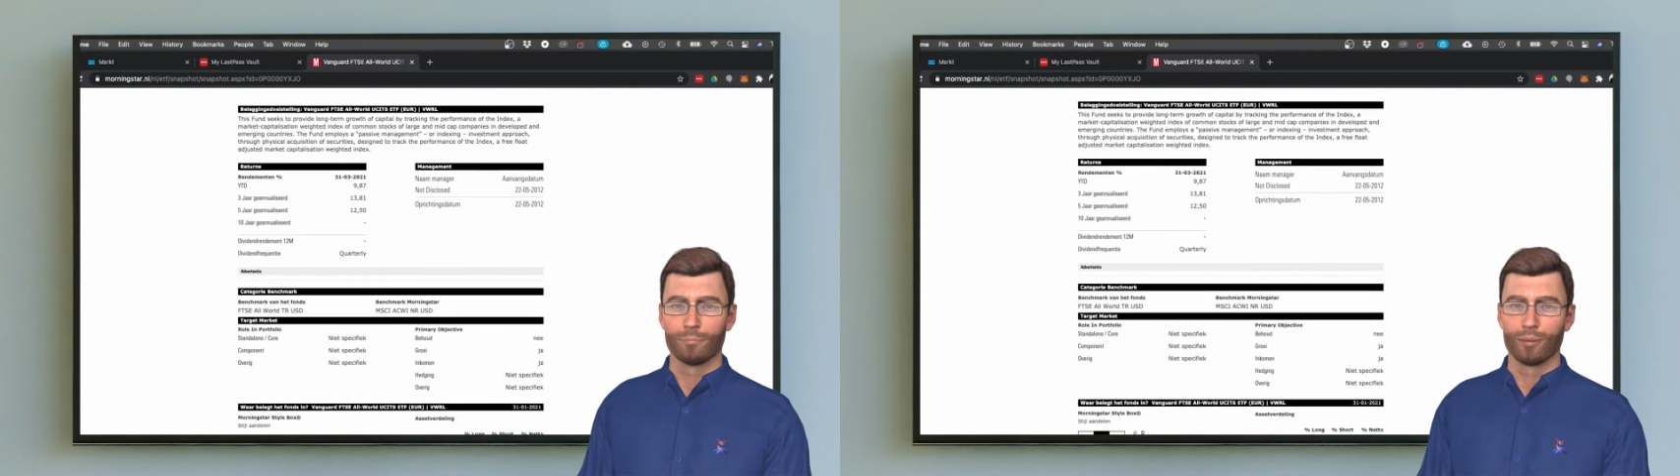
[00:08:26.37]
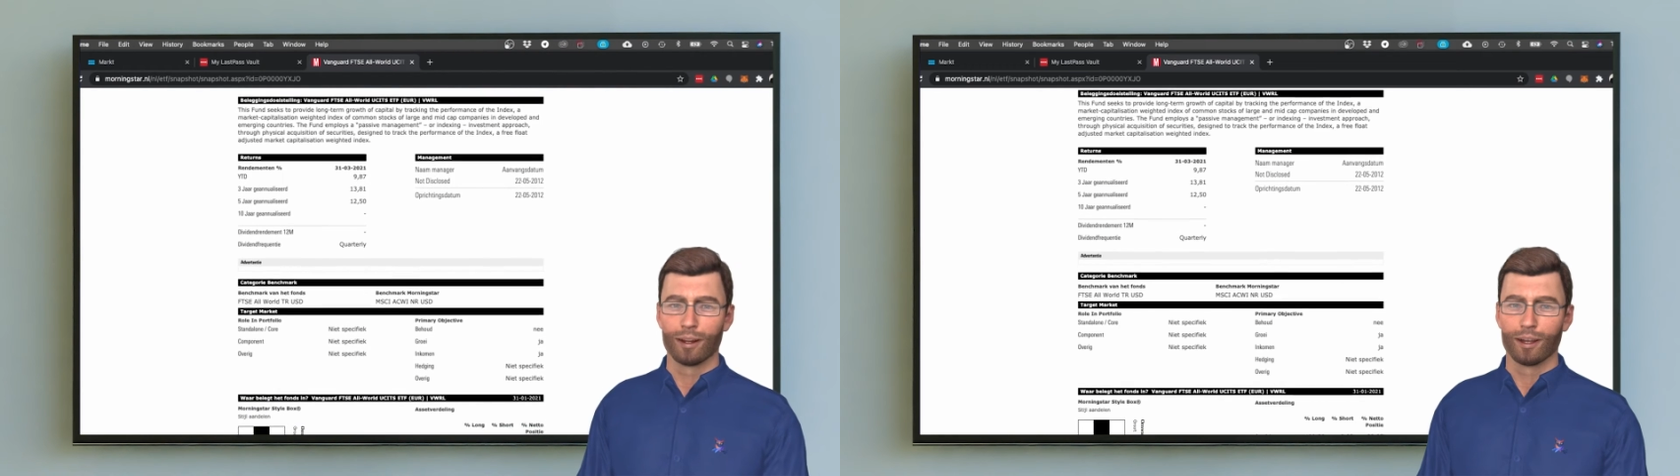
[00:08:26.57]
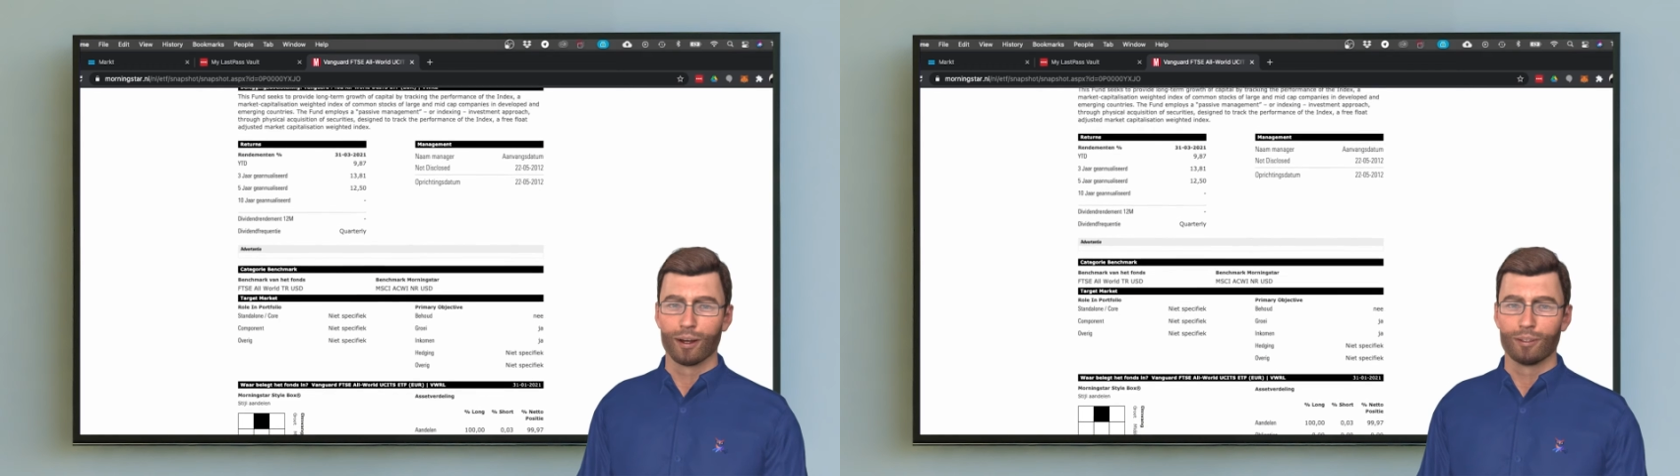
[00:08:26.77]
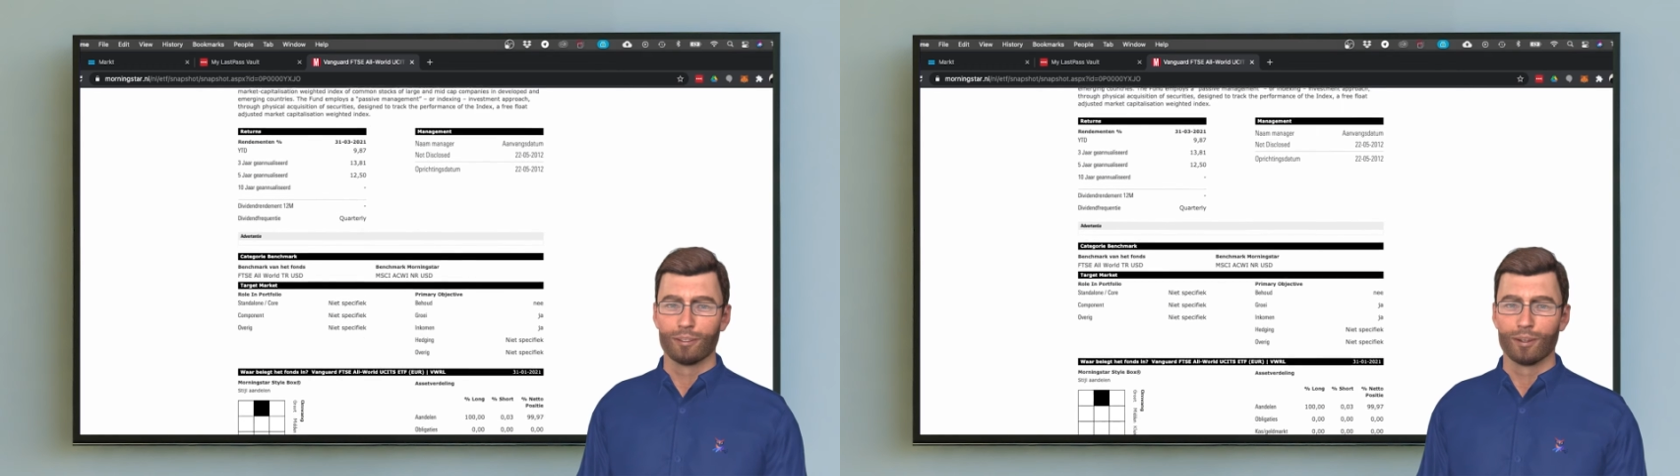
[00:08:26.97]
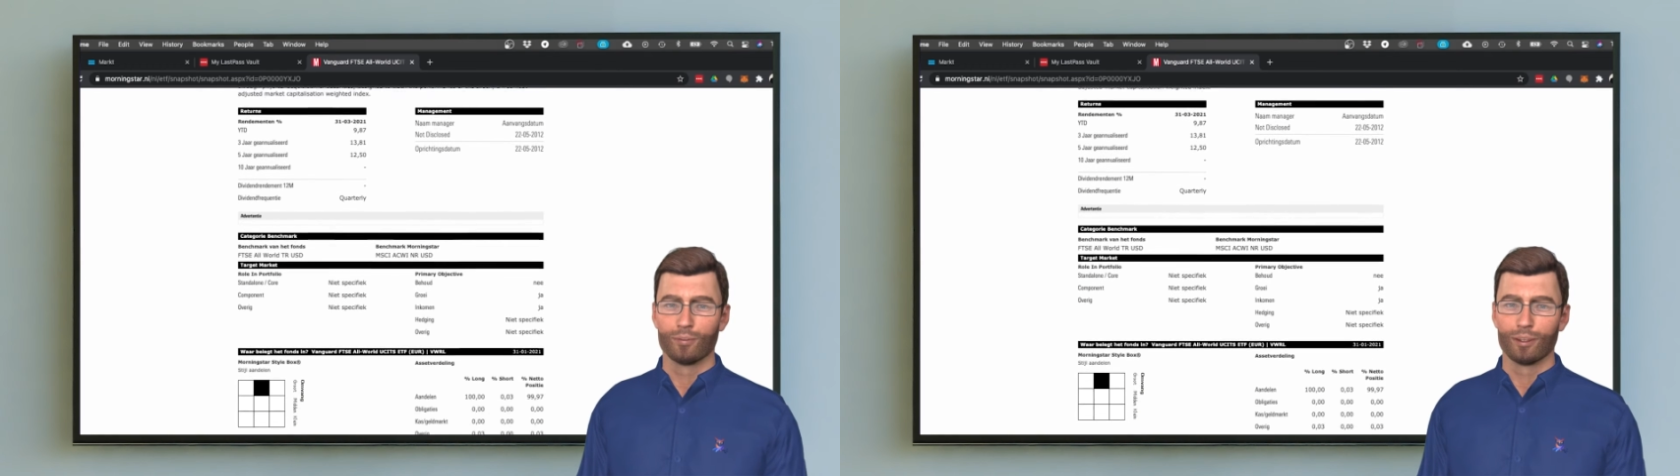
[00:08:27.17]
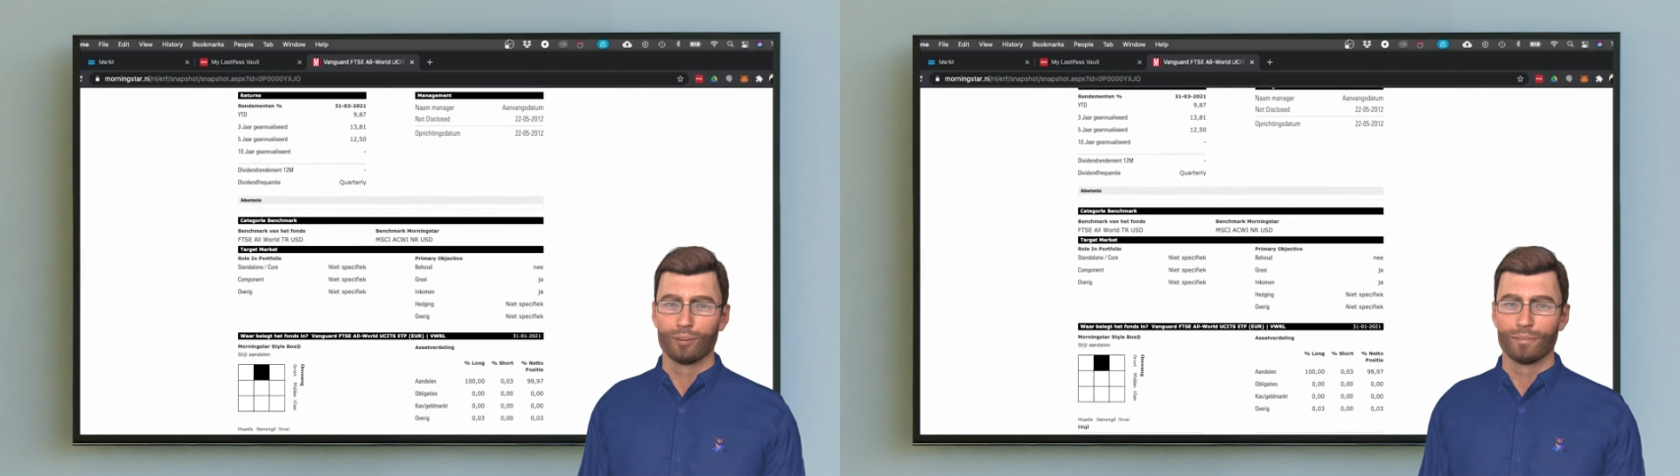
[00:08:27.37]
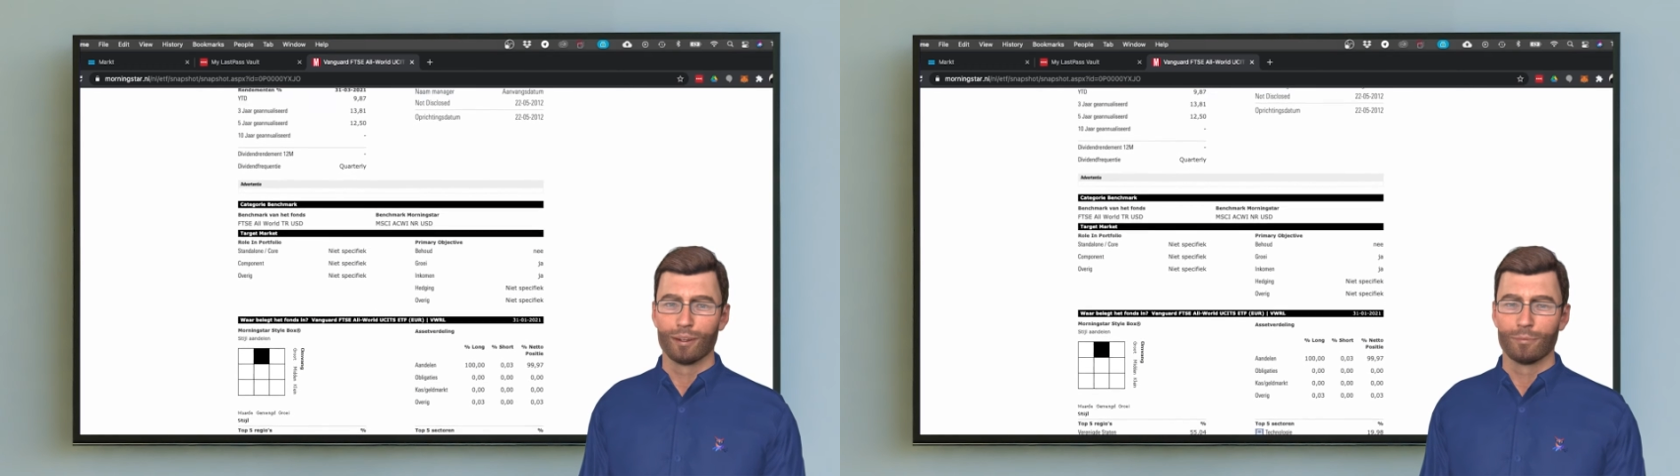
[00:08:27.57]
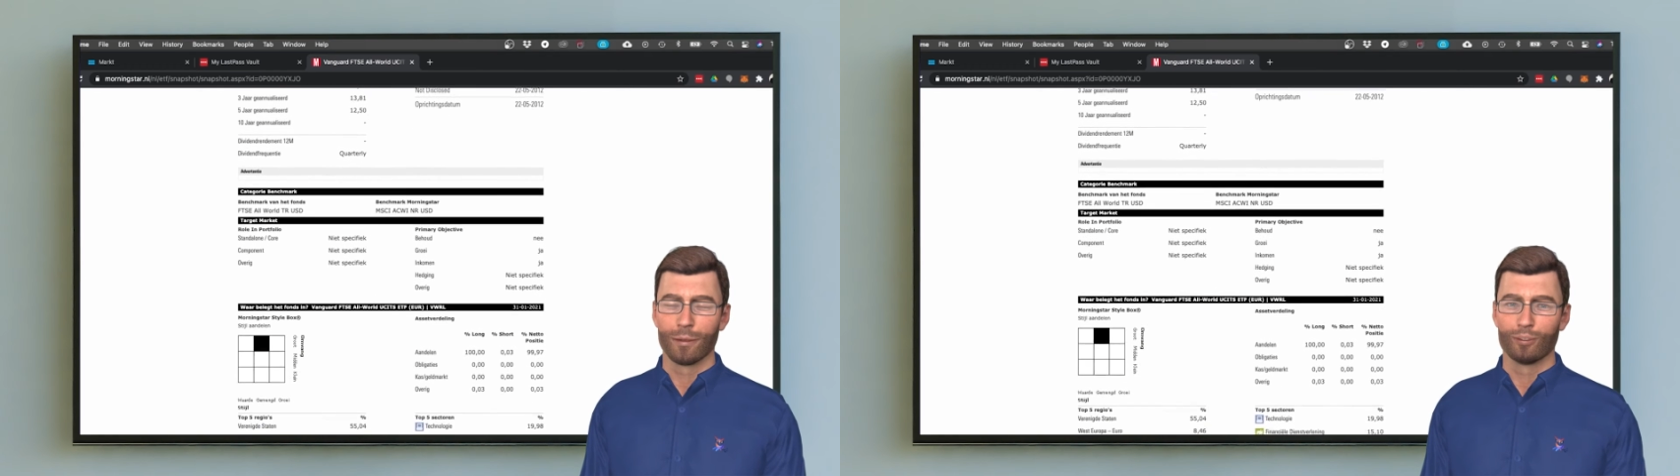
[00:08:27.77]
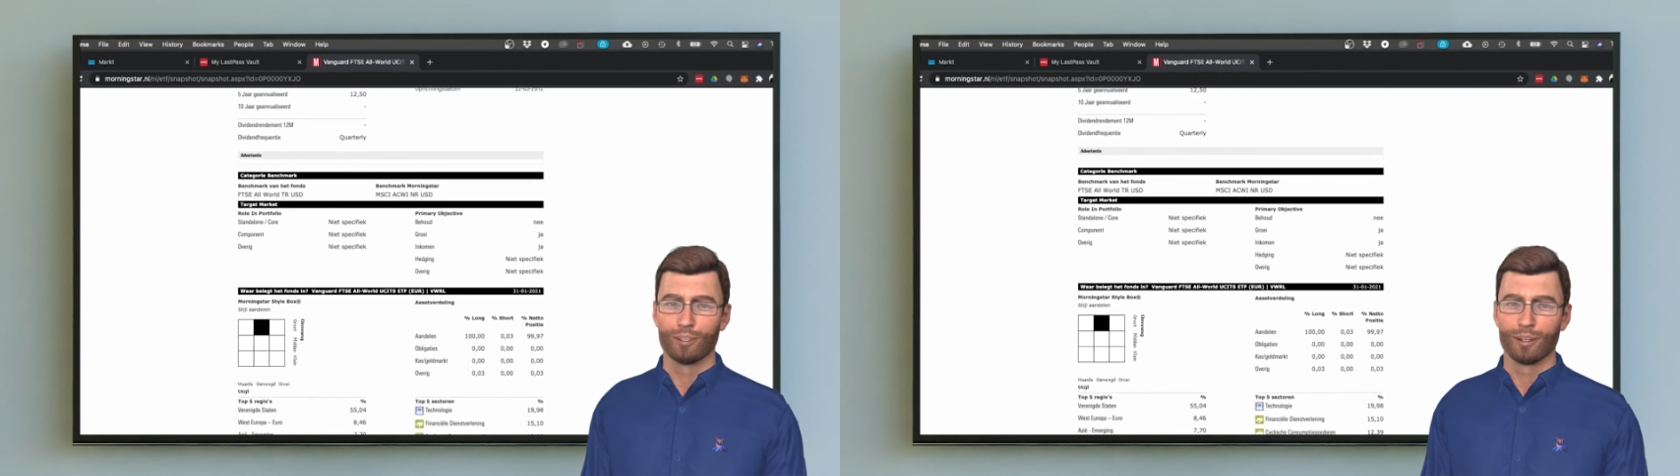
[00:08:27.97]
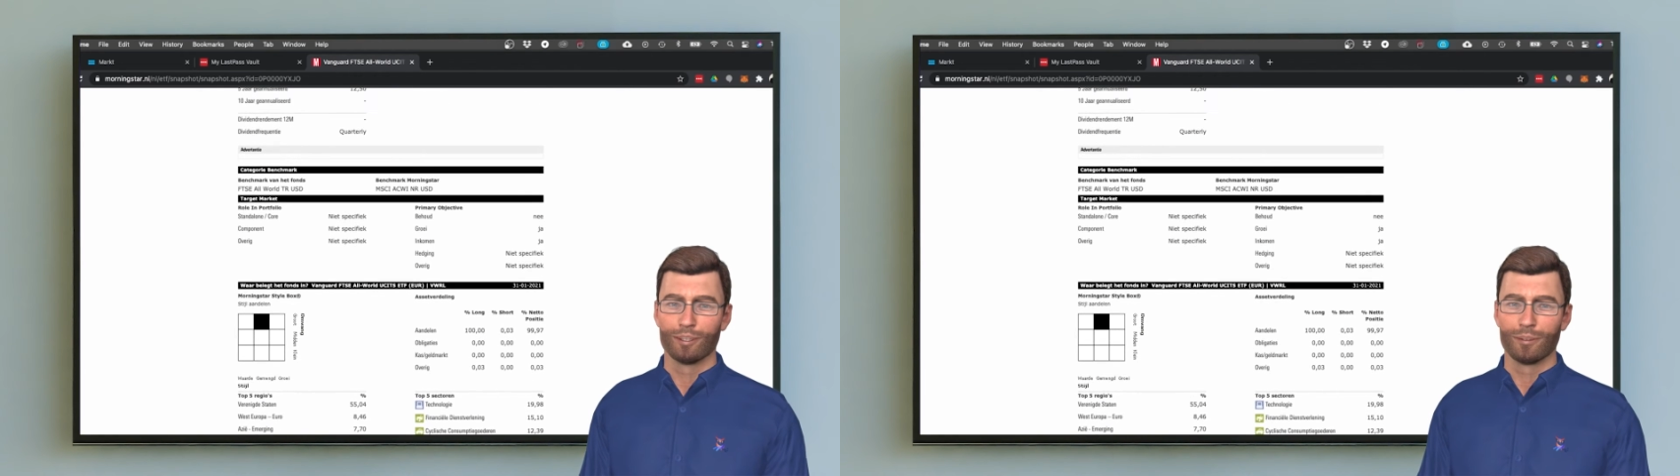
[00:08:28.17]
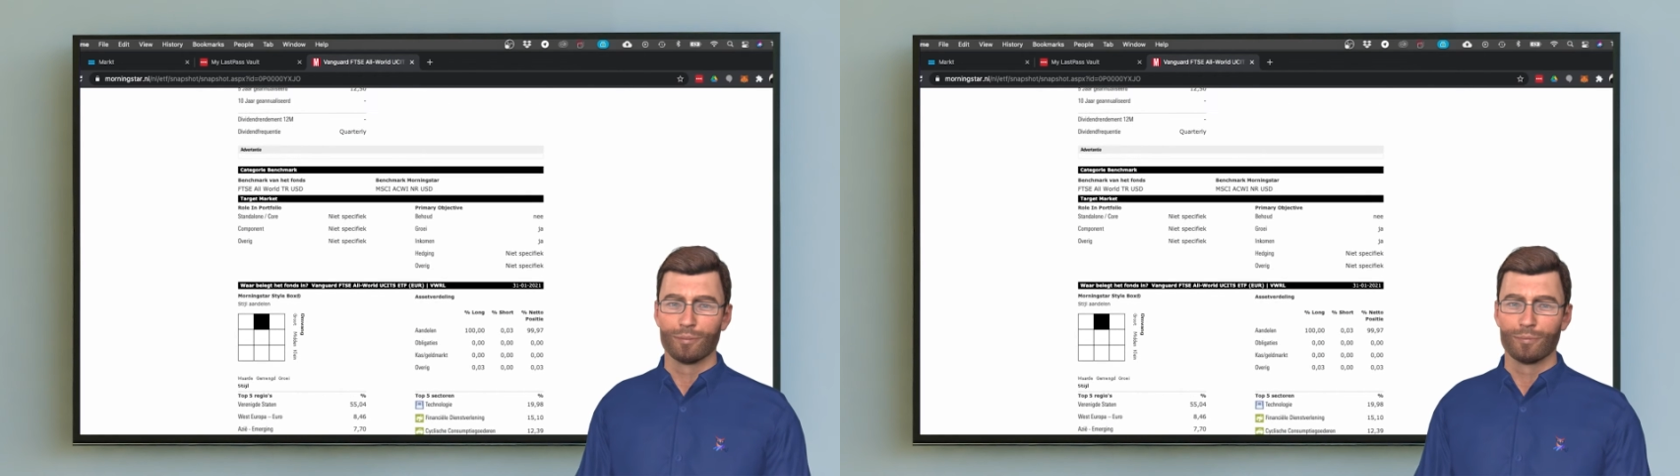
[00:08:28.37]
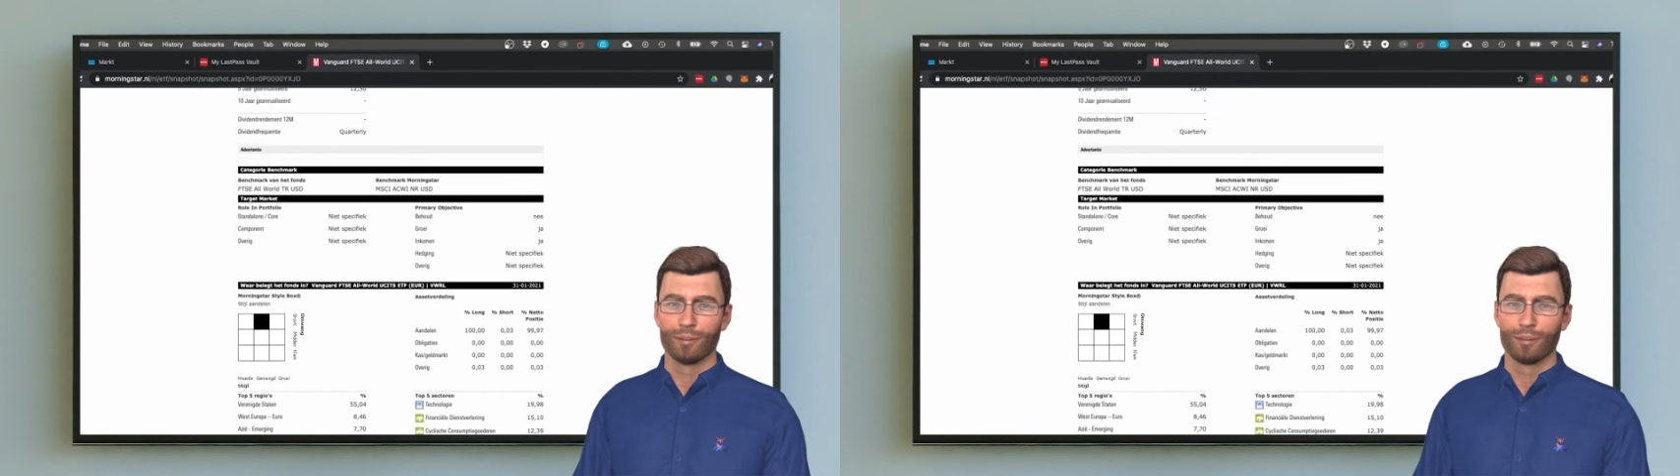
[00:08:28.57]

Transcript: we will talk about ETFs in more detail,